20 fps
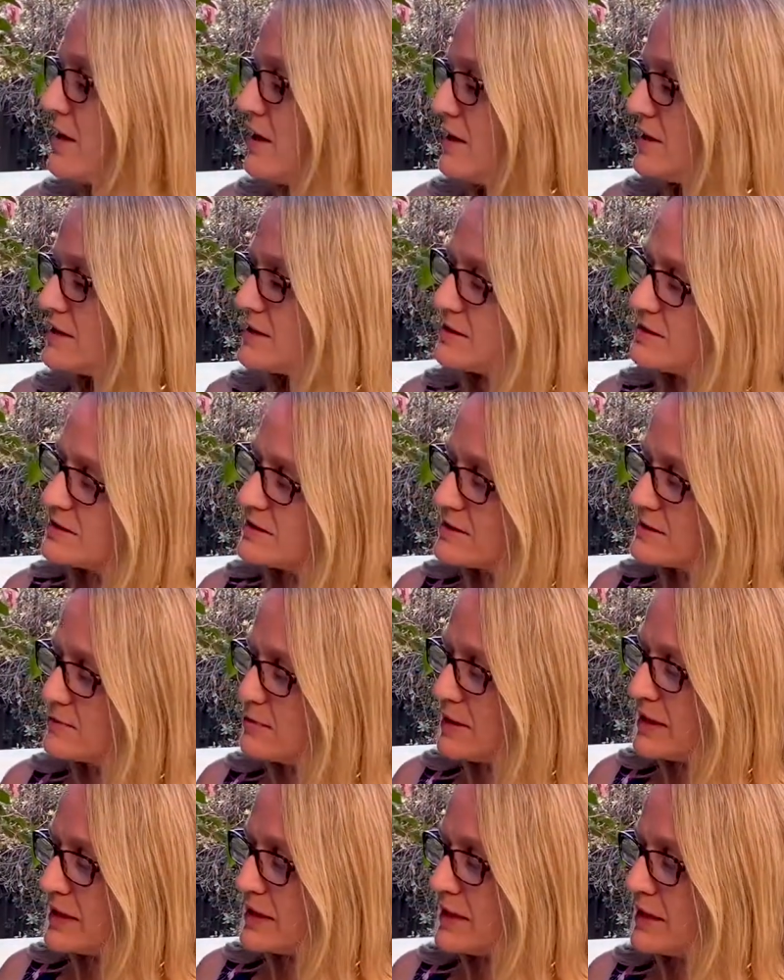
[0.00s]
I did this
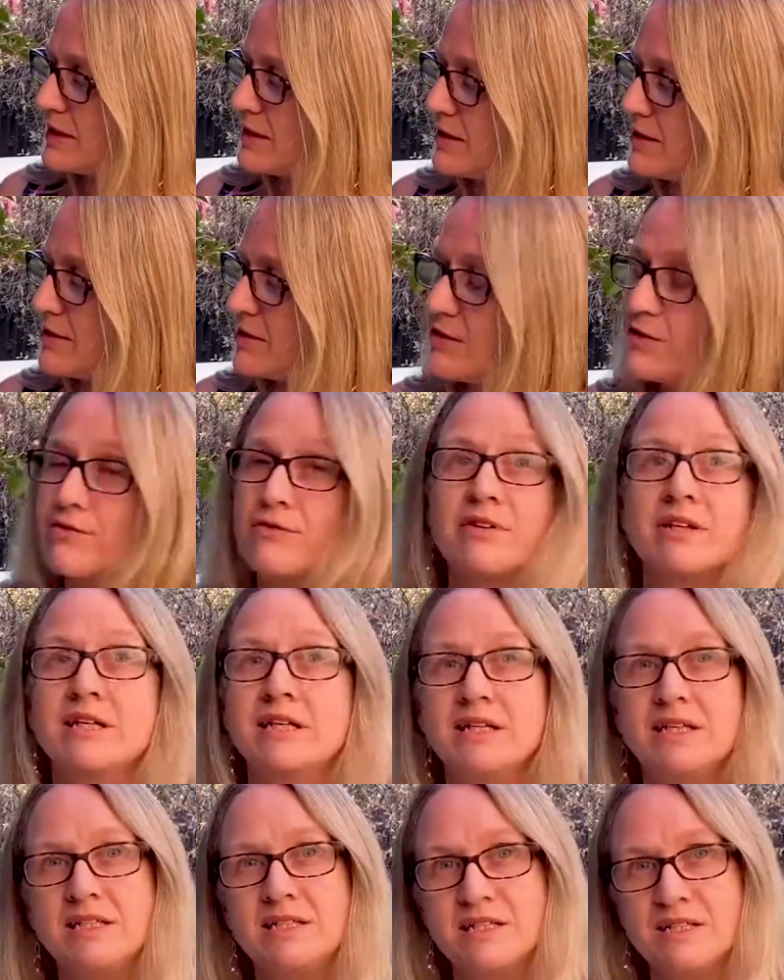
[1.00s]
one in
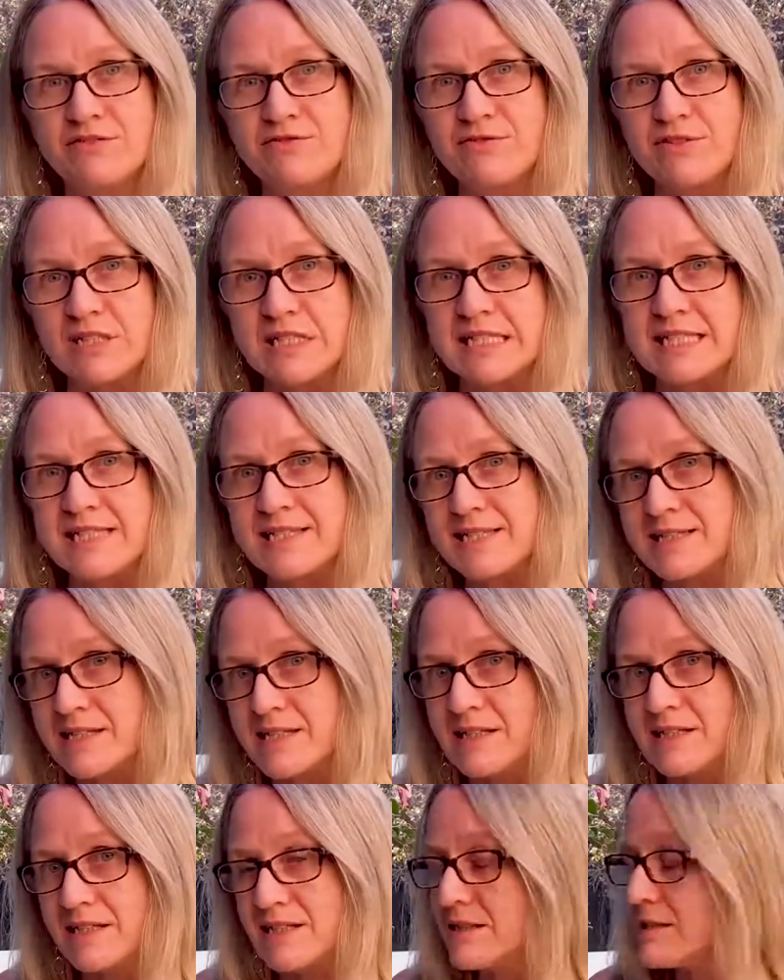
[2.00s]
3 different
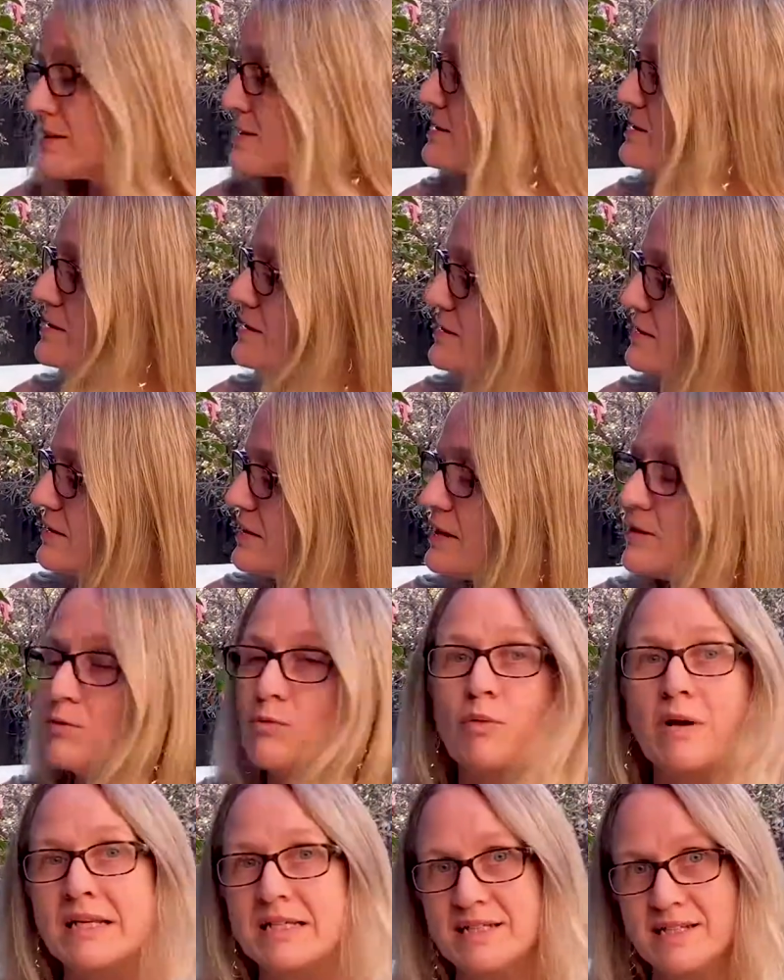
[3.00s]
sittings
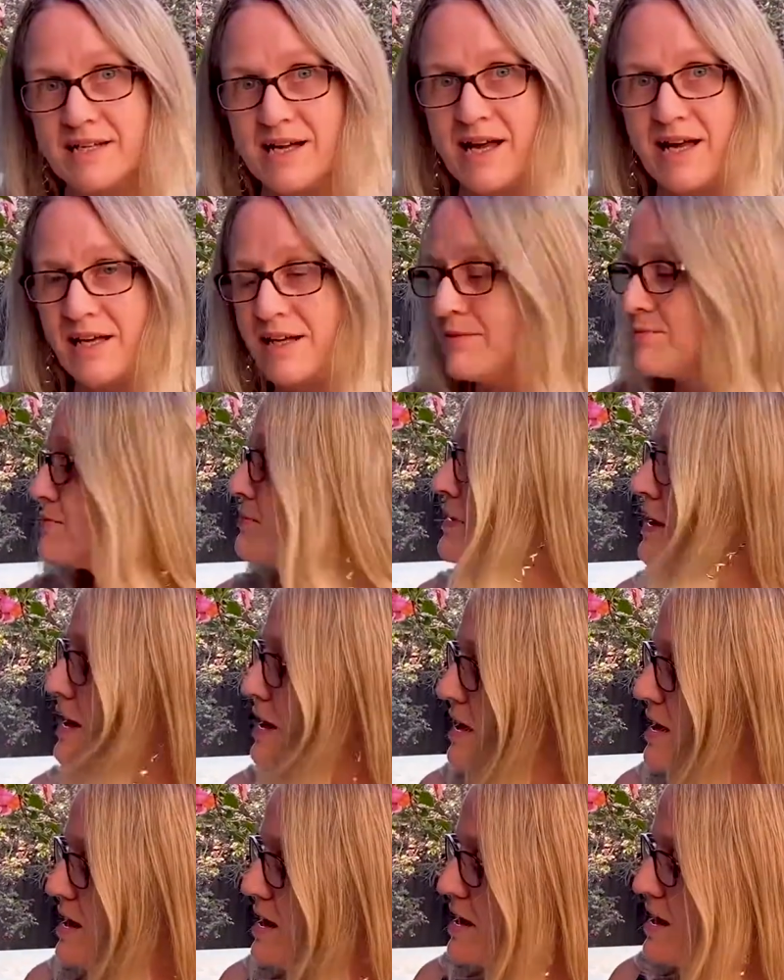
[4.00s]
in one day,
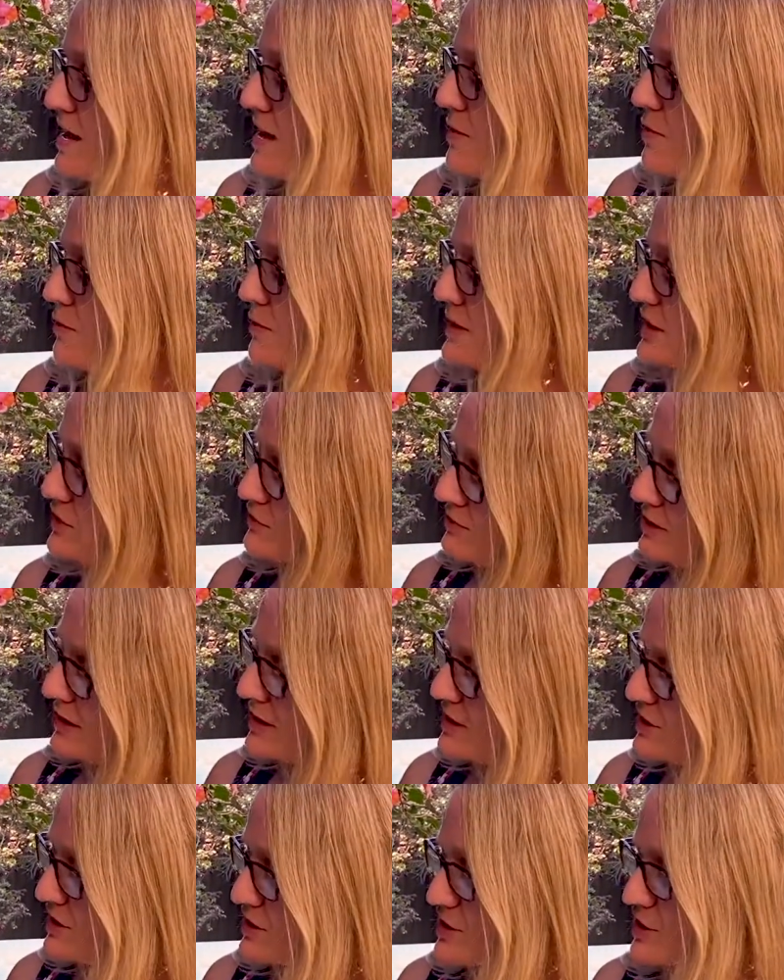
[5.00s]
which
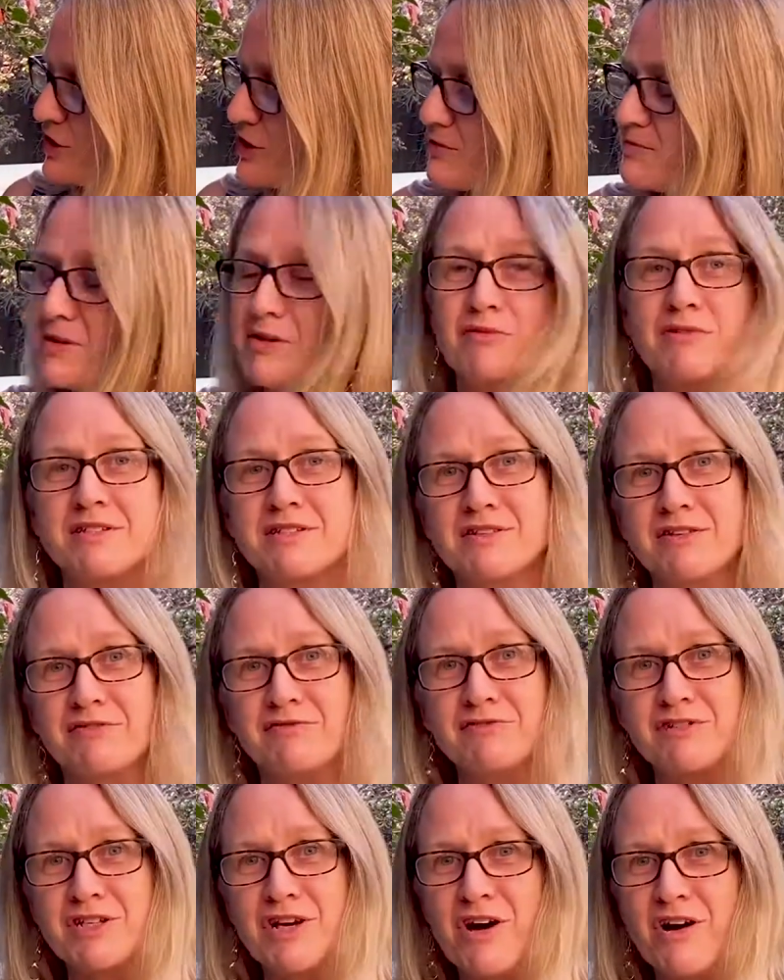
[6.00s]
really just showed me what sort
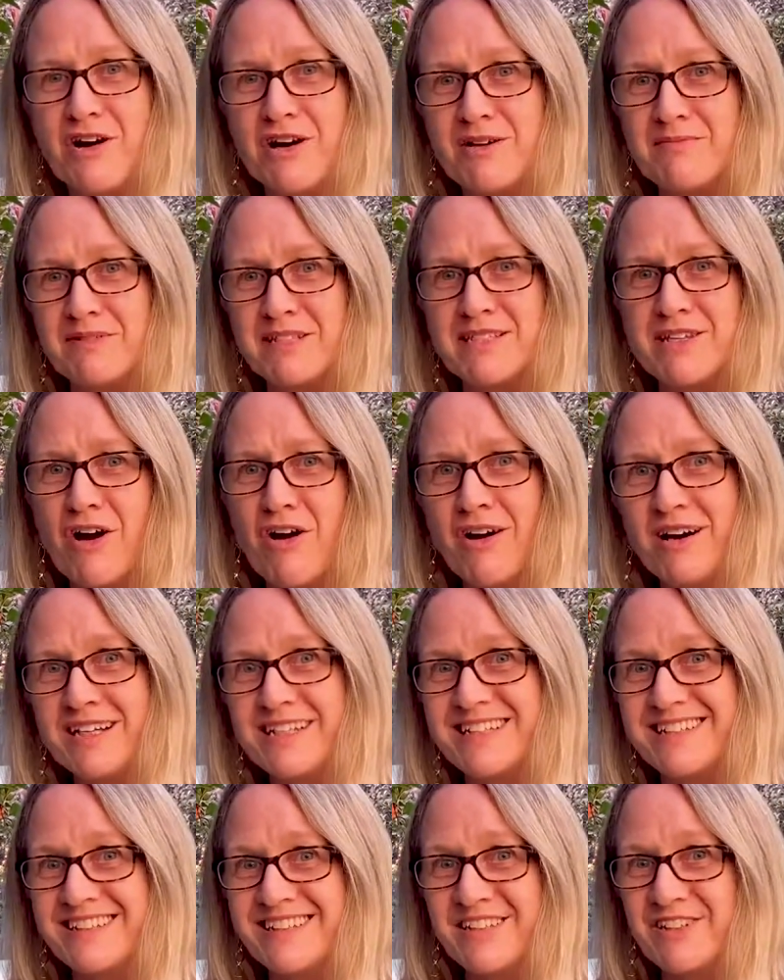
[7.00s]
of time is
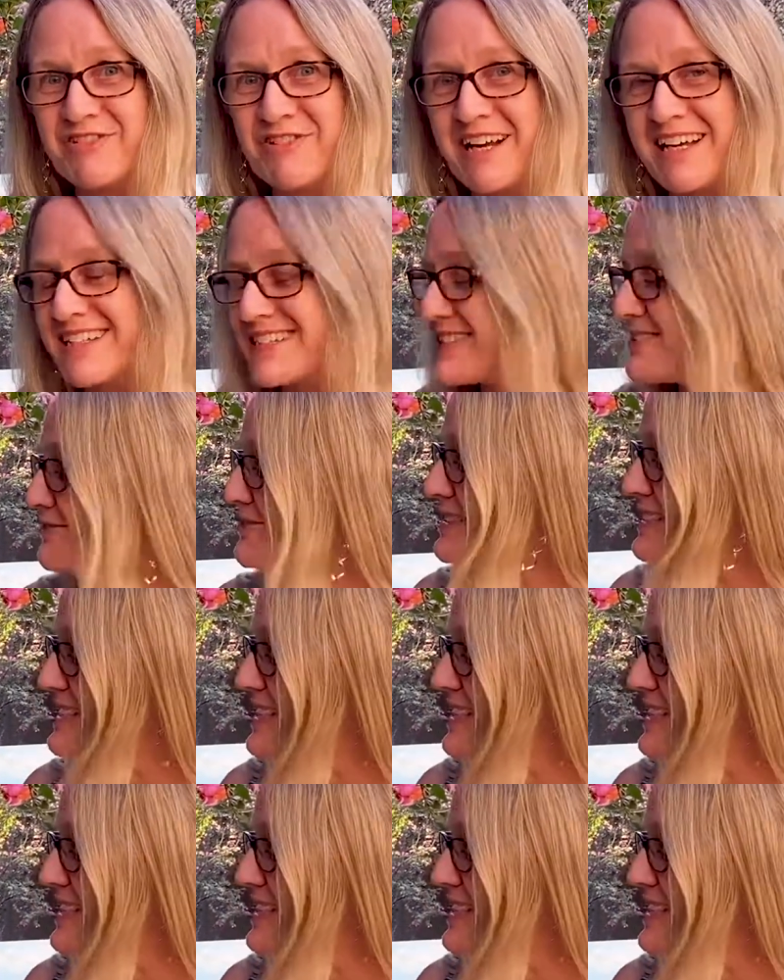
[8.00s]
hiding in the cracks of your